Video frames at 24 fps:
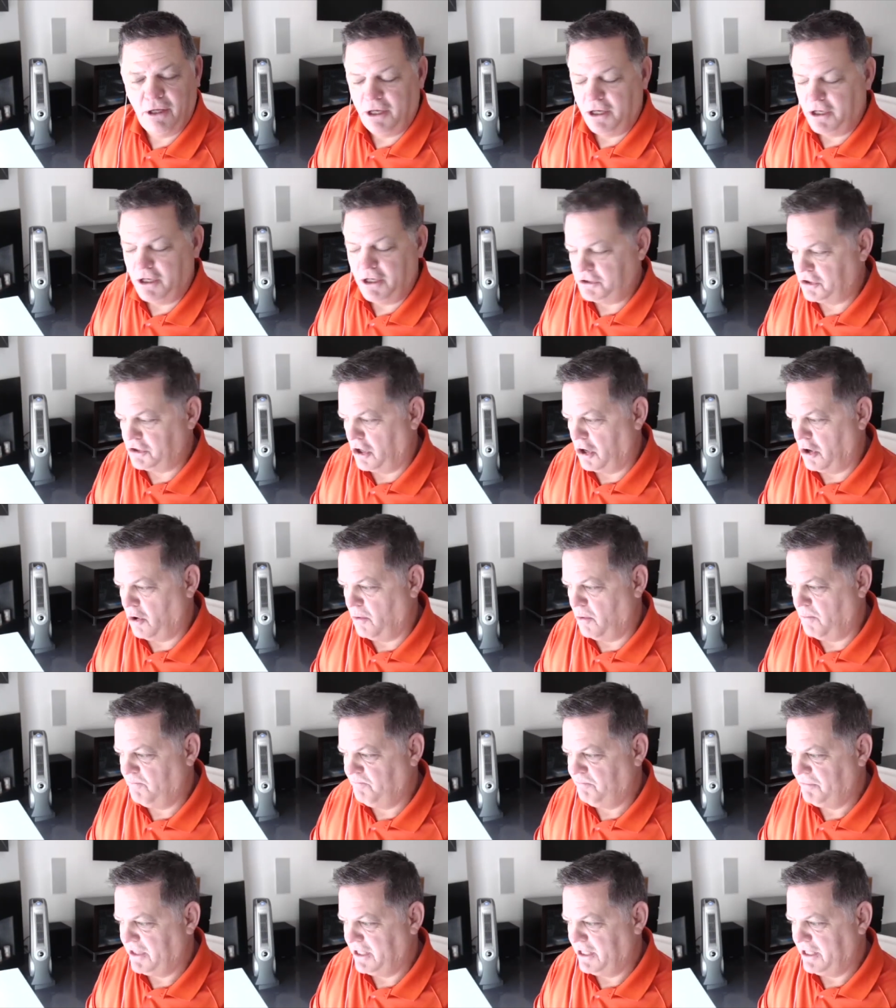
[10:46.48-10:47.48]

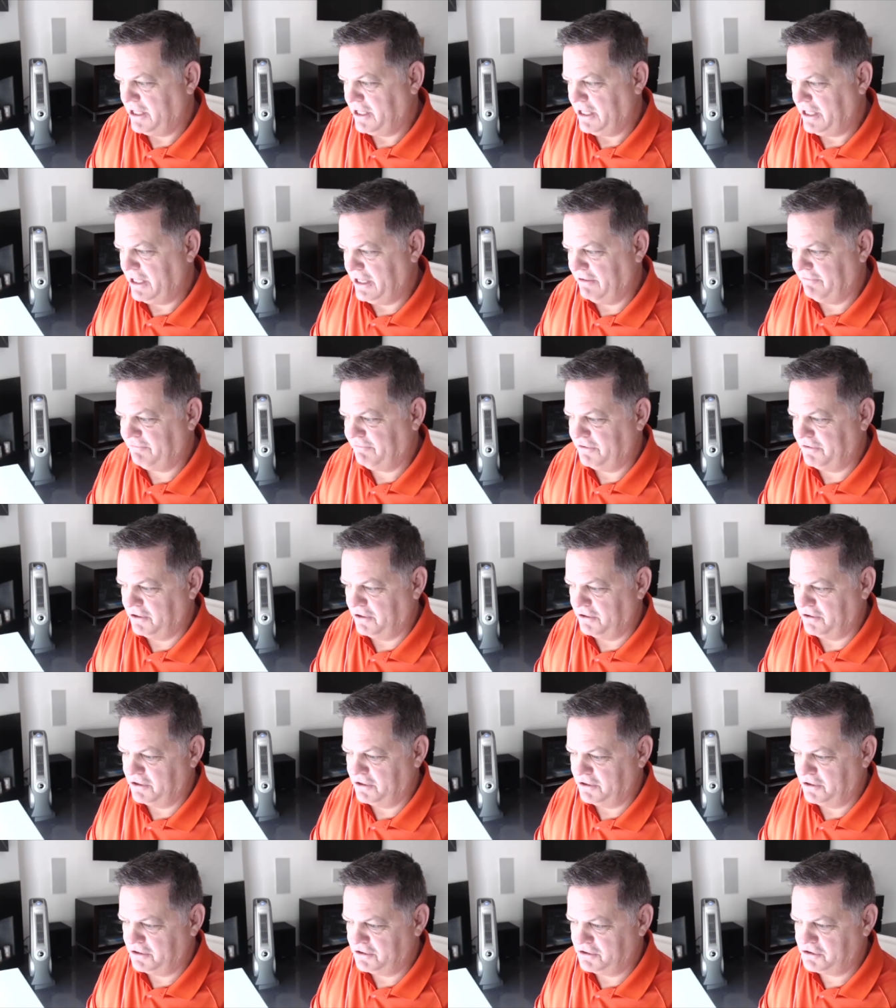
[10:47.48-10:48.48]
So if
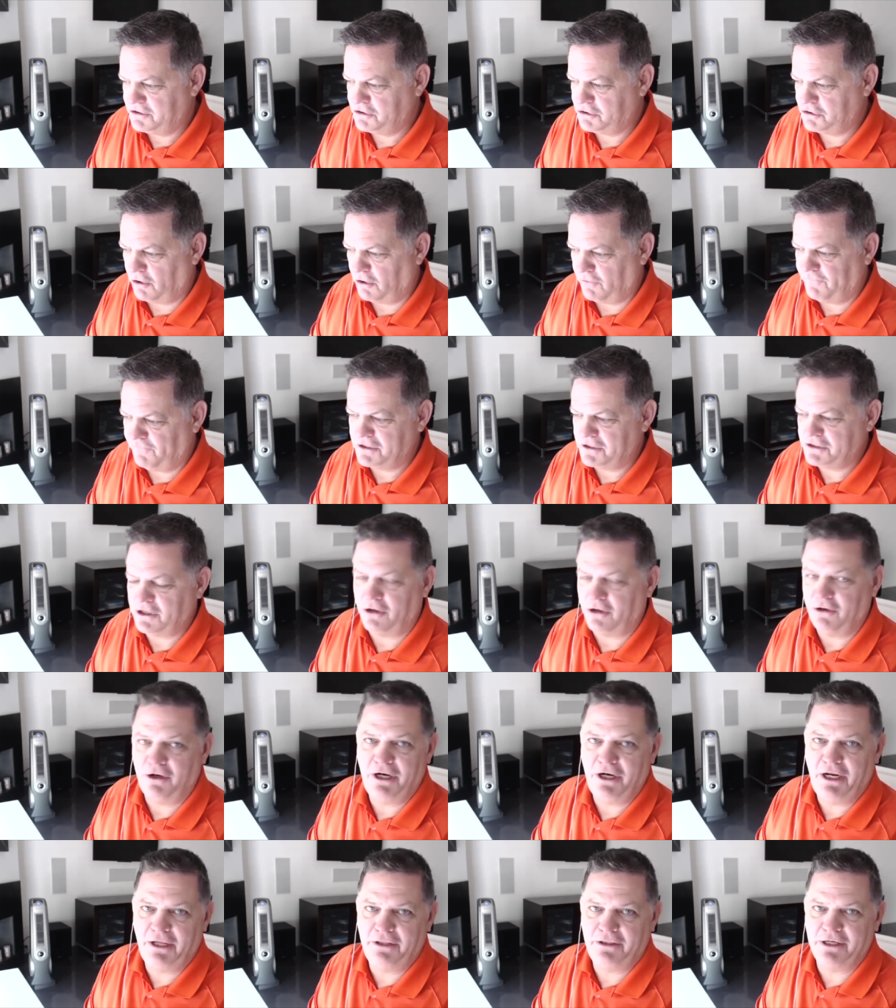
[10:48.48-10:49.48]
the surface
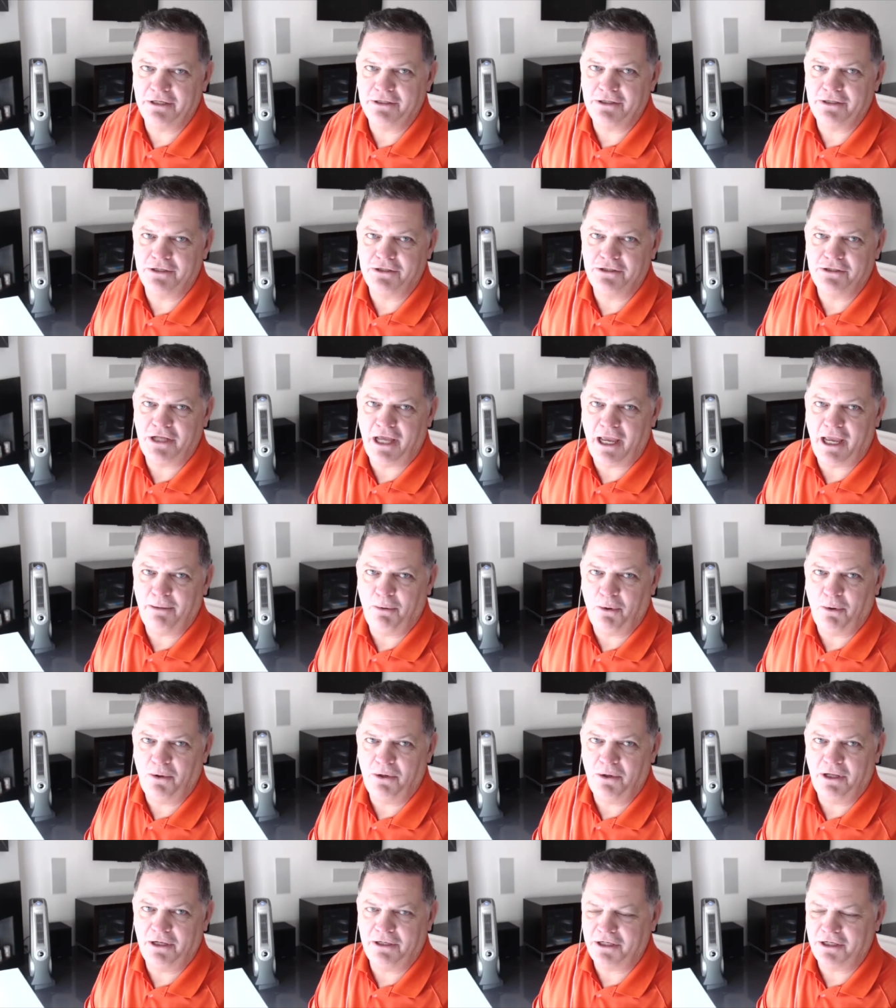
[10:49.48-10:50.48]
underneath isn't
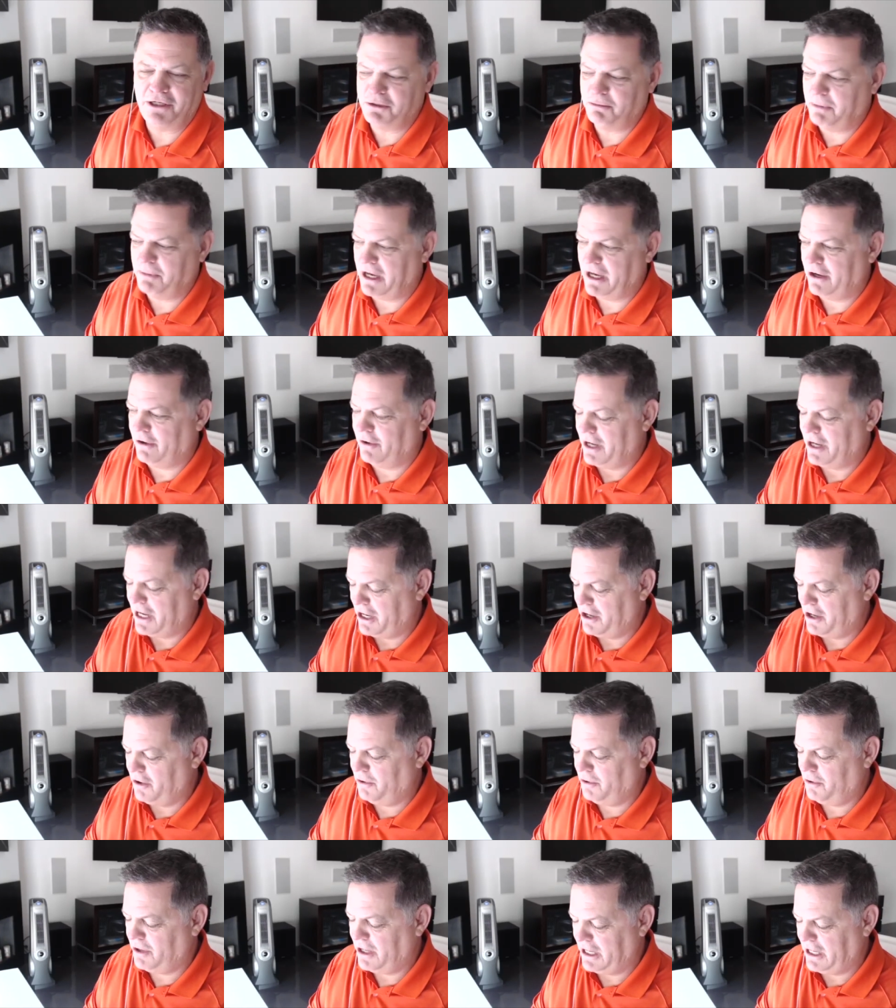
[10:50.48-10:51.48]
stable, it doesn't matter
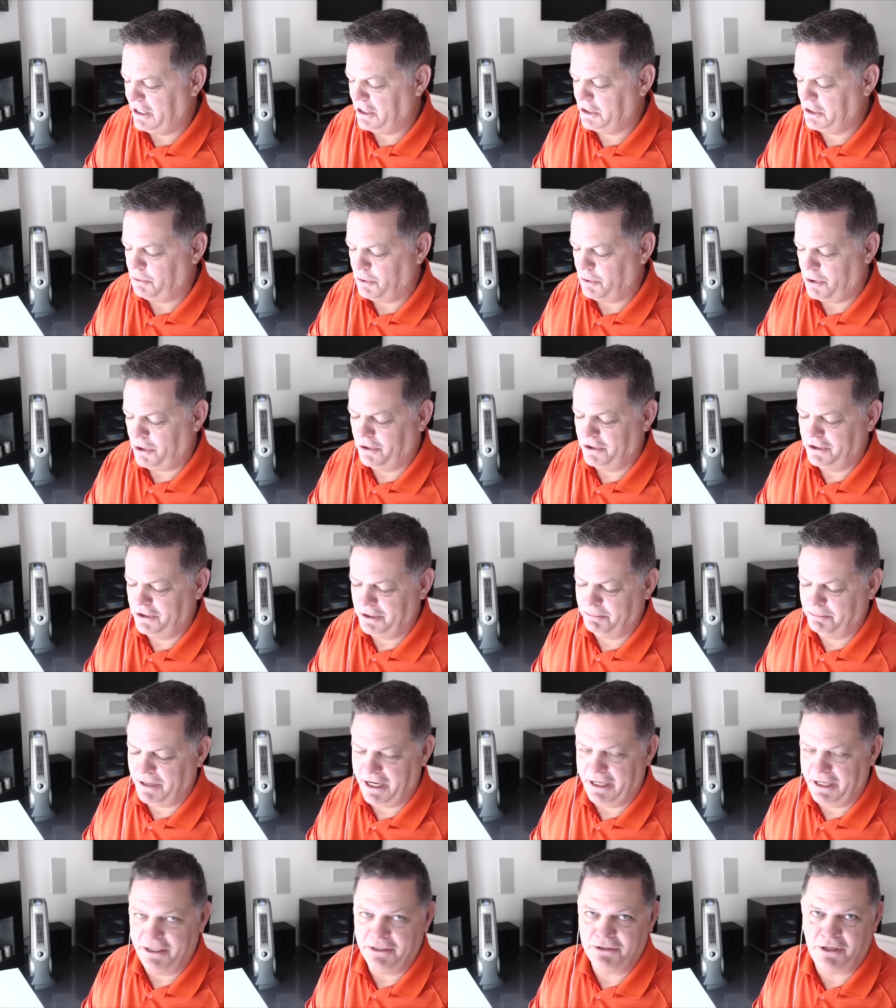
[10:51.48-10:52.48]
how high quality the
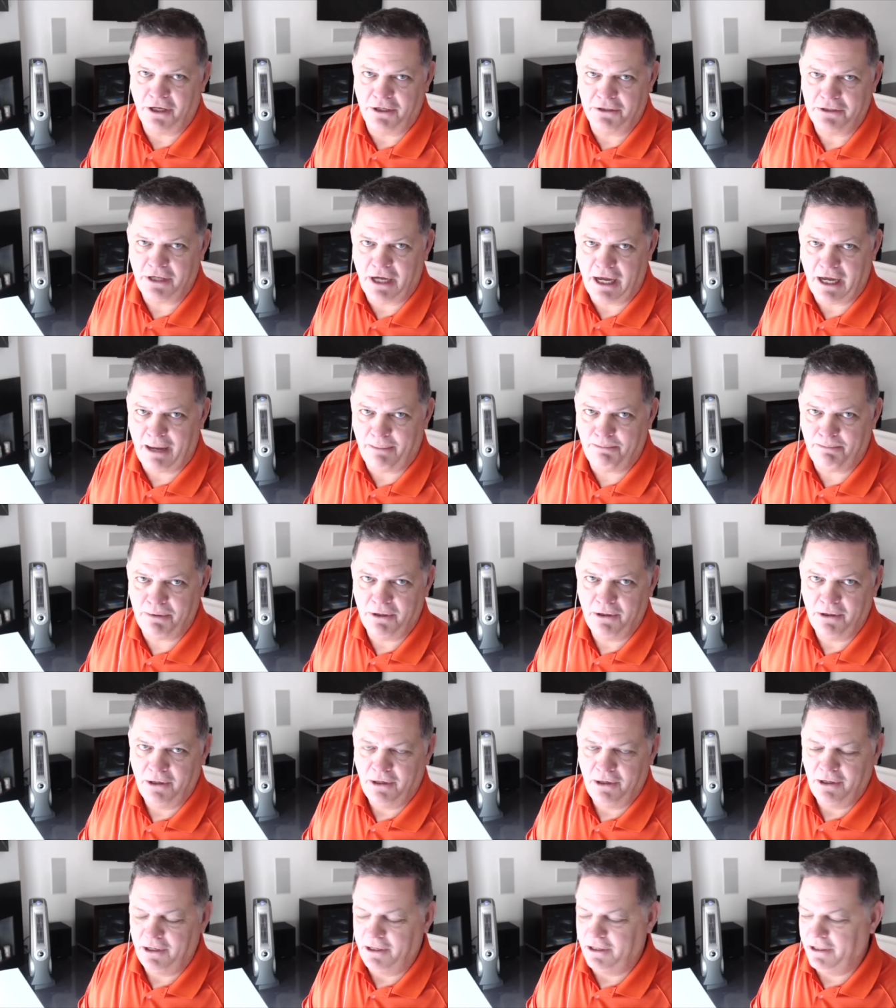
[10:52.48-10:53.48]
paint is on top
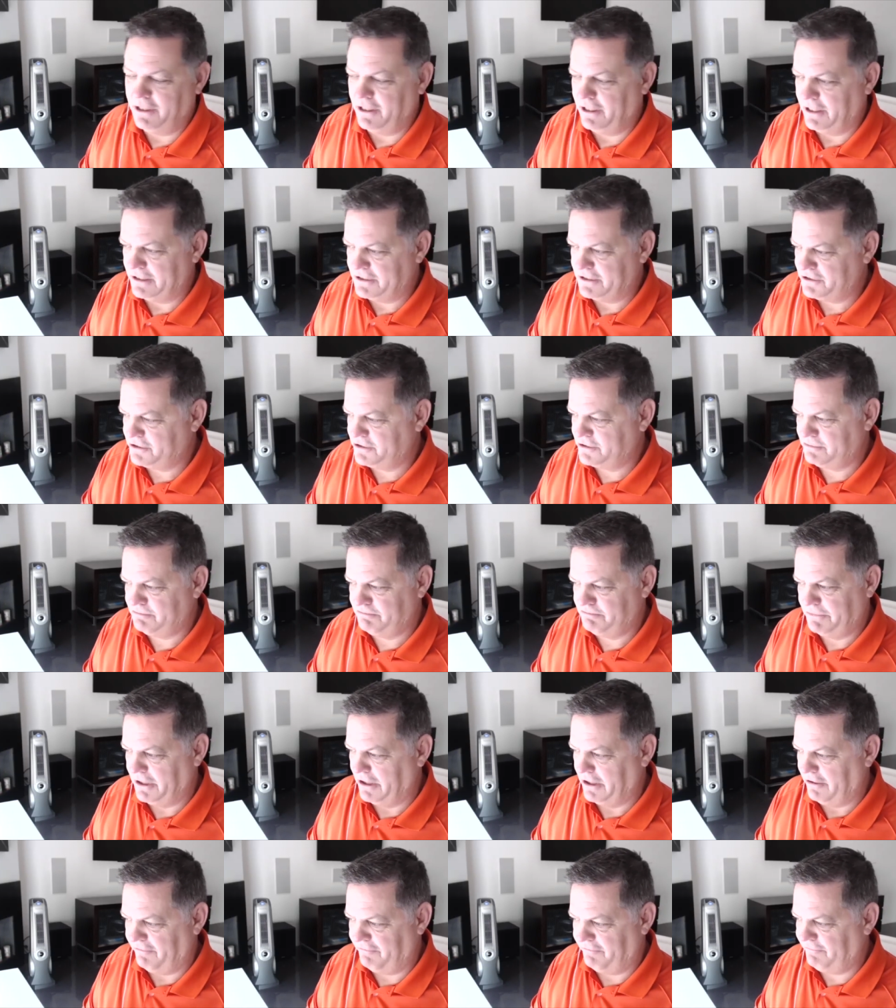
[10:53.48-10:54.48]
it's
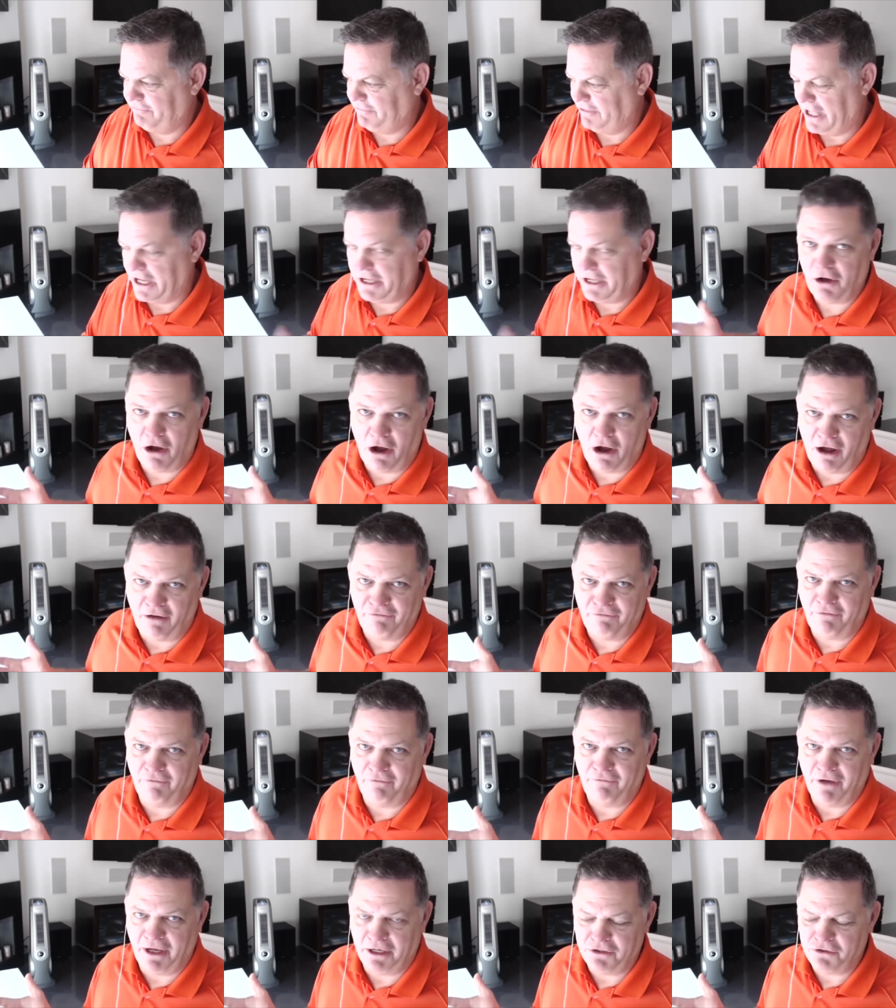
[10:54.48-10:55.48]
going to flake off
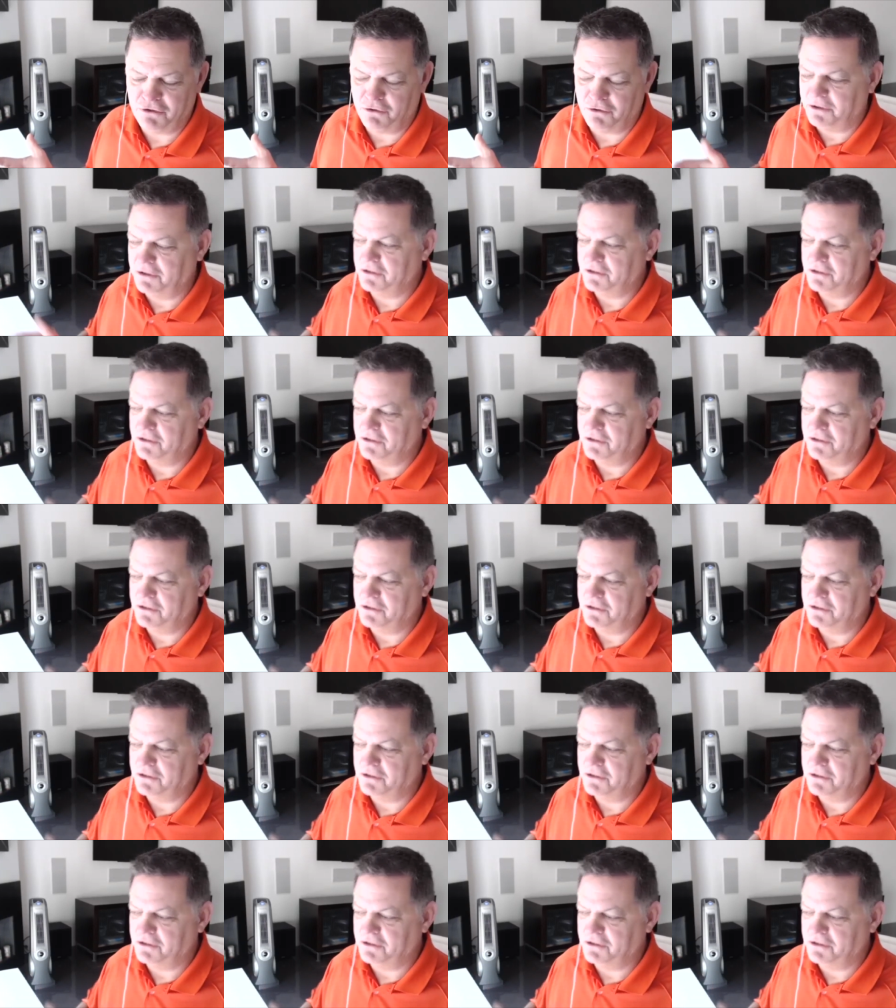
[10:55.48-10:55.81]
eventually.